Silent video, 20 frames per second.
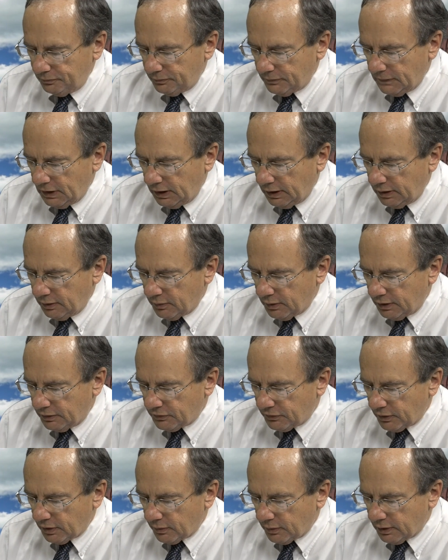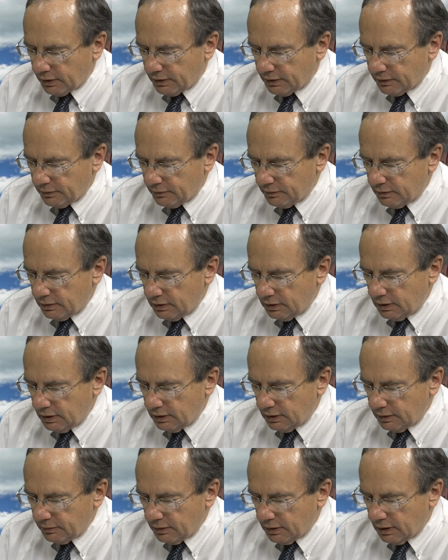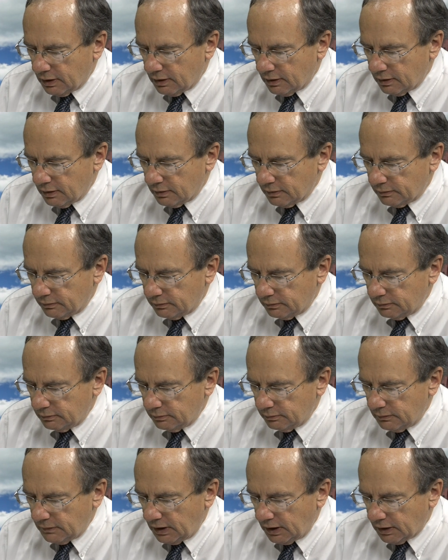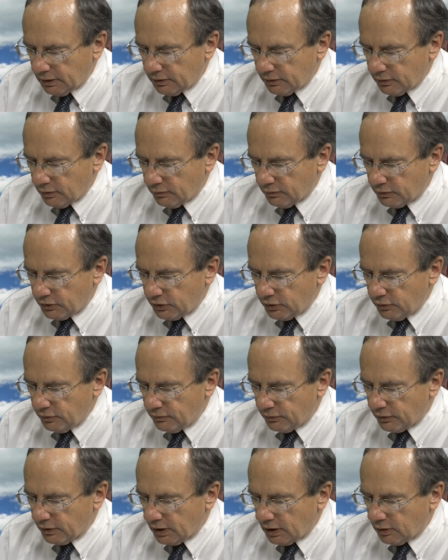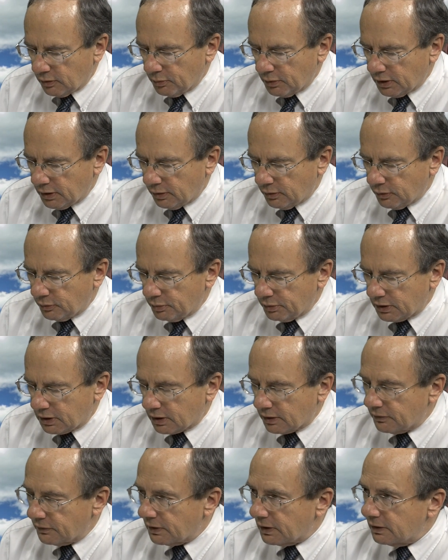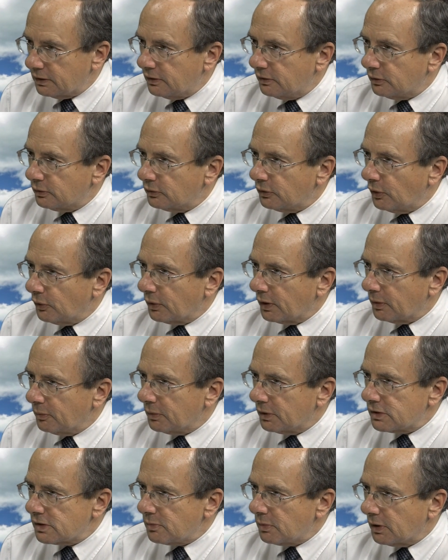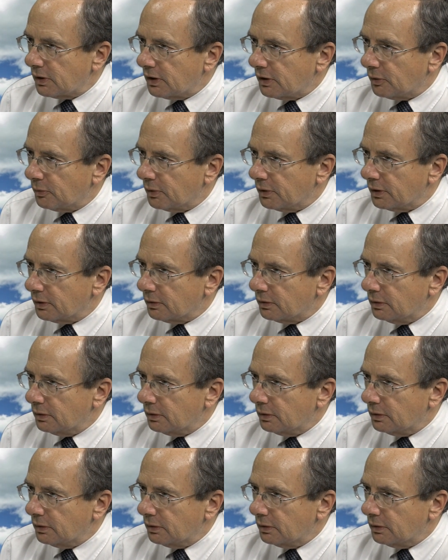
Anyway, so I wanted to hand it over to you for Al Mello, because I don't know that much about Al Mello.